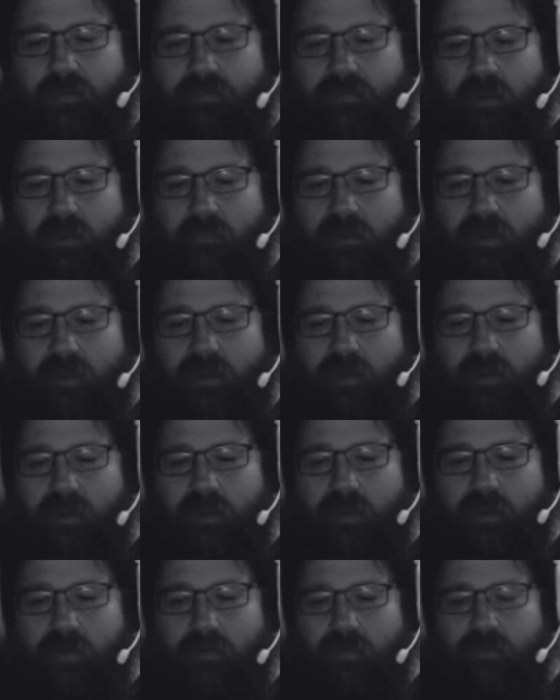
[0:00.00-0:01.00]
I'm
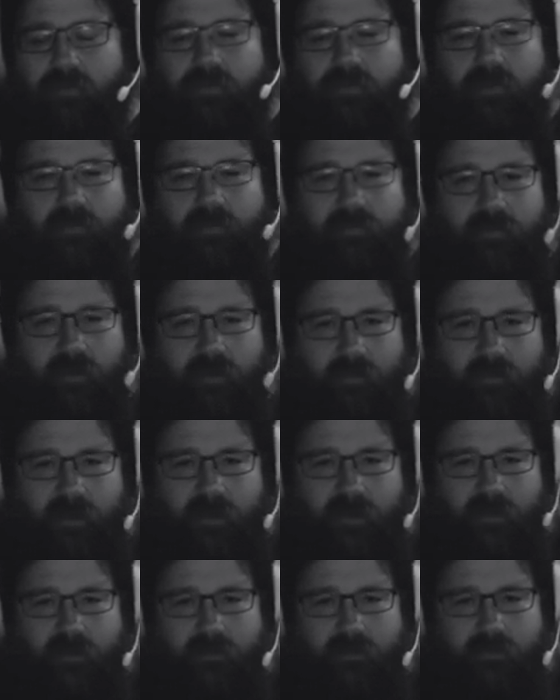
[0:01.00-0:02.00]
accused of
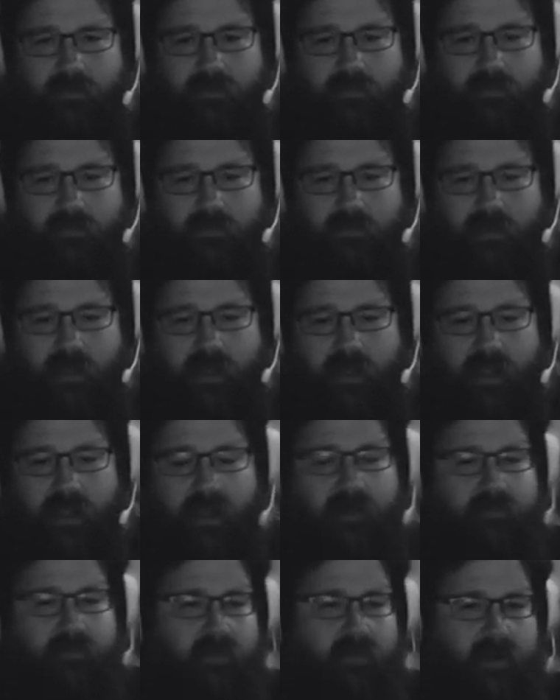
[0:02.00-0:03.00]
something, I
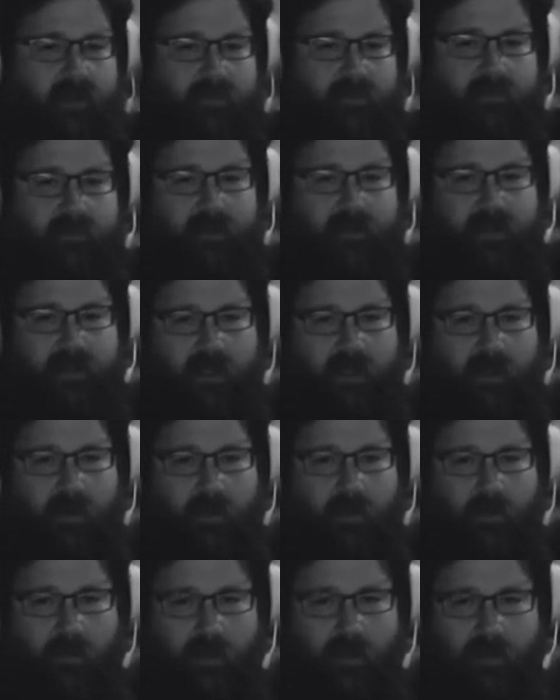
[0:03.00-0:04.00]
have a right to a day in
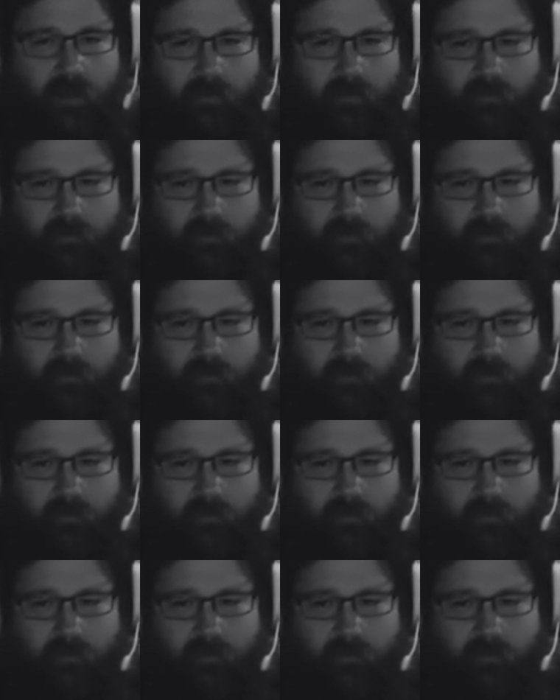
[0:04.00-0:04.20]
court.